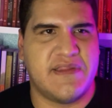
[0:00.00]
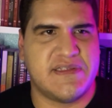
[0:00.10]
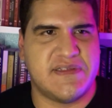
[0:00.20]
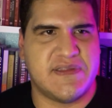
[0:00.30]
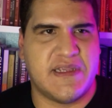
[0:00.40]

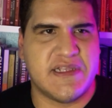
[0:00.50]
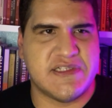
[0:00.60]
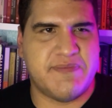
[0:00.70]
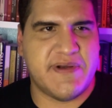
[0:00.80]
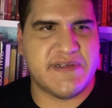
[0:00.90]
This is The
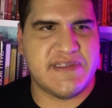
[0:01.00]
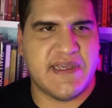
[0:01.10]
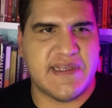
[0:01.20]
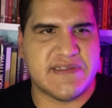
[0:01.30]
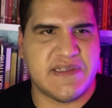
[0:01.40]

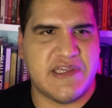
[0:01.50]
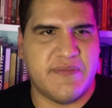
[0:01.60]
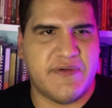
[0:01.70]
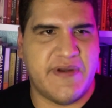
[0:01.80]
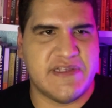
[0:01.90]
Conspiracy Against the
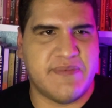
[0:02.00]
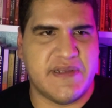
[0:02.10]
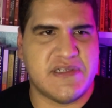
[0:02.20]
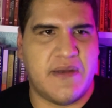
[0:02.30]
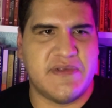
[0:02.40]
Human Race
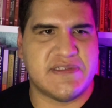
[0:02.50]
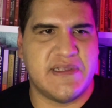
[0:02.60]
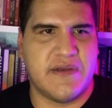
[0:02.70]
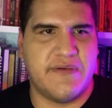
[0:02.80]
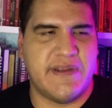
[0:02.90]
by Thomas
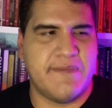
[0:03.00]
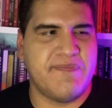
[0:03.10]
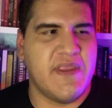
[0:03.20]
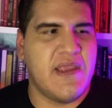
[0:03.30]
Ligotti.